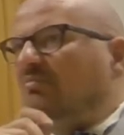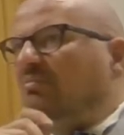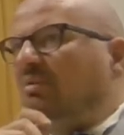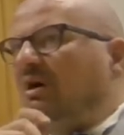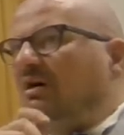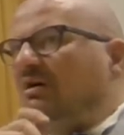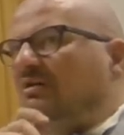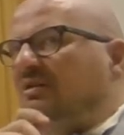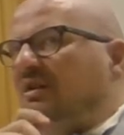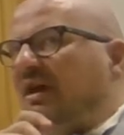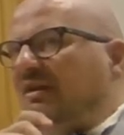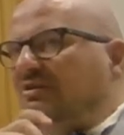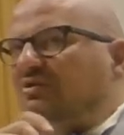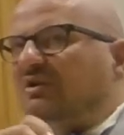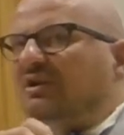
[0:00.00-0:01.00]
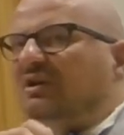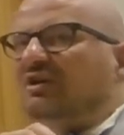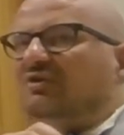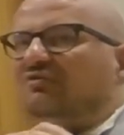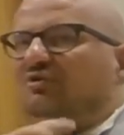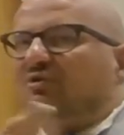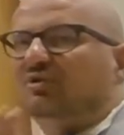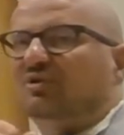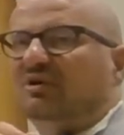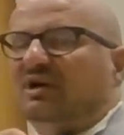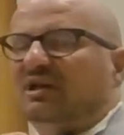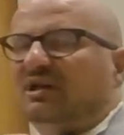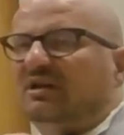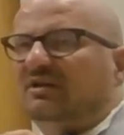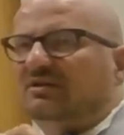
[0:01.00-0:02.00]
But actually, if you look
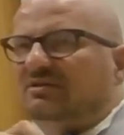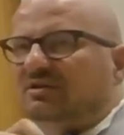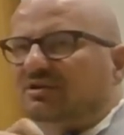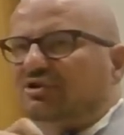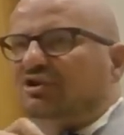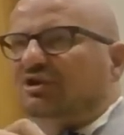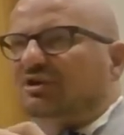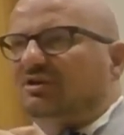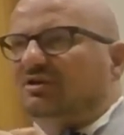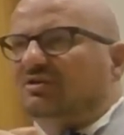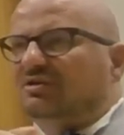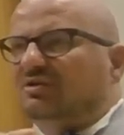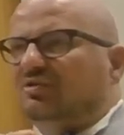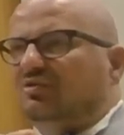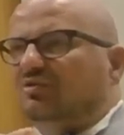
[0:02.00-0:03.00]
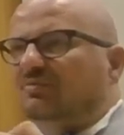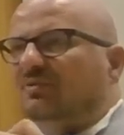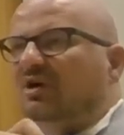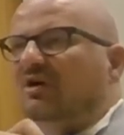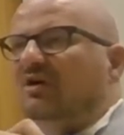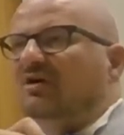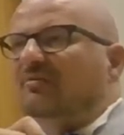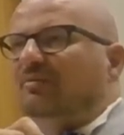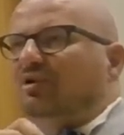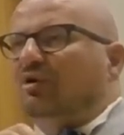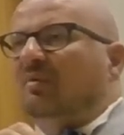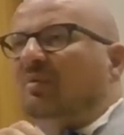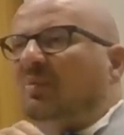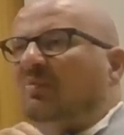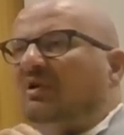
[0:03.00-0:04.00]
at literature, so
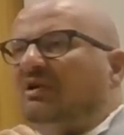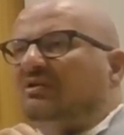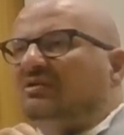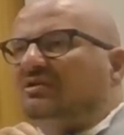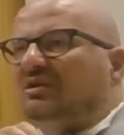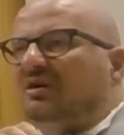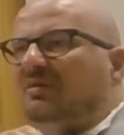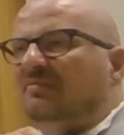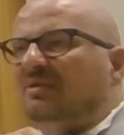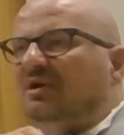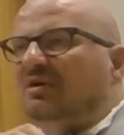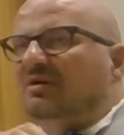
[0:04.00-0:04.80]
probably some